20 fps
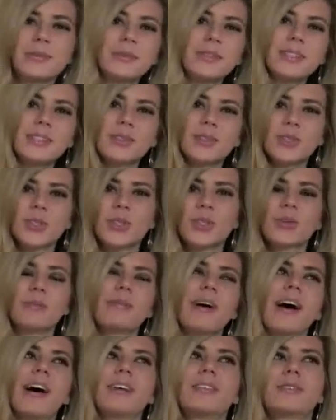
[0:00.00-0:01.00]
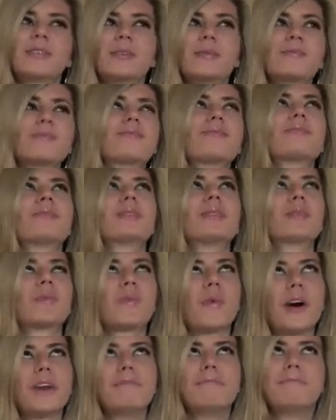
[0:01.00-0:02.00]
It was a 2-bedroom,
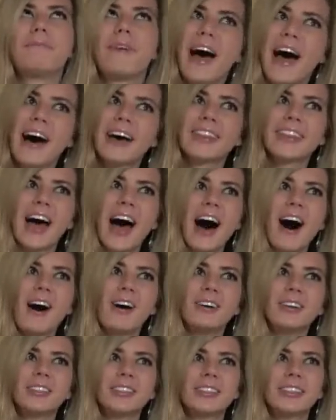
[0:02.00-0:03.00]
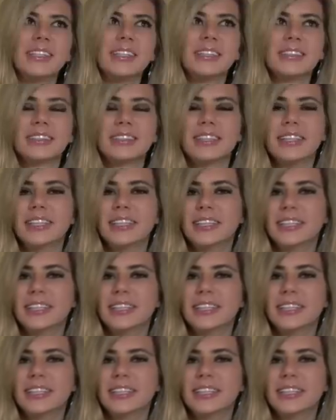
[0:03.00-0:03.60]
1-bath house, and